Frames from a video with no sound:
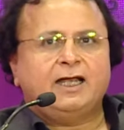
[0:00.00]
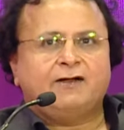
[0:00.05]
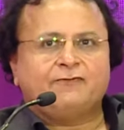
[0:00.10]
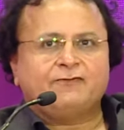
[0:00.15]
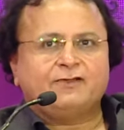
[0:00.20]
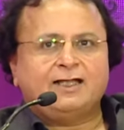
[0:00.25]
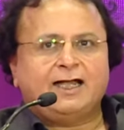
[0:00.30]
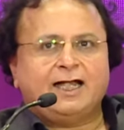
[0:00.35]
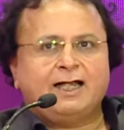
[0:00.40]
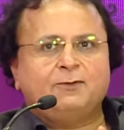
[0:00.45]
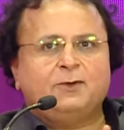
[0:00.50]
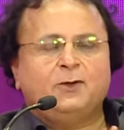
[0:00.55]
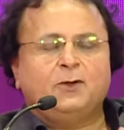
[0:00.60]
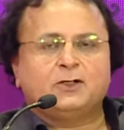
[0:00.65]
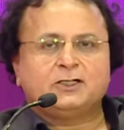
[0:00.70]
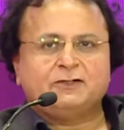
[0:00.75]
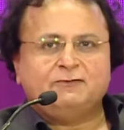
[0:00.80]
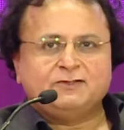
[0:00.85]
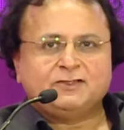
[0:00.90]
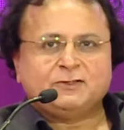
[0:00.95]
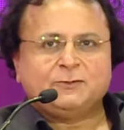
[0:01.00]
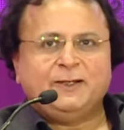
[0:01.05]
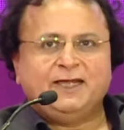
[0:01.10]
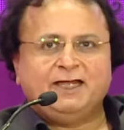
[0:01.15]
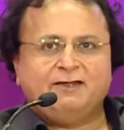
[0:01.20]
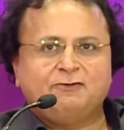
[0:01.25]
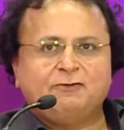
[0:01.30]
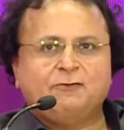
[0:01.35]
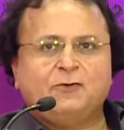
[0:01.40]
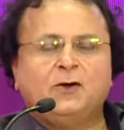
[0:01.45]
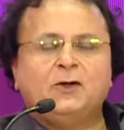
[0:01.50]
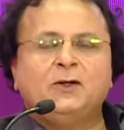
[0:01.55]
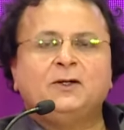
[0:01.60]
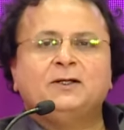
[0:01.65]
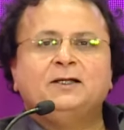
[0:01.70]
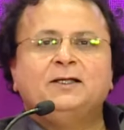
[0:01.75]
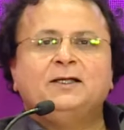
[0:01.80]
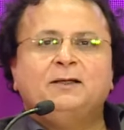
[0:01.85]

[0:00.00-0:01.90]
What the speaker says: After that, I would not even speak if you want,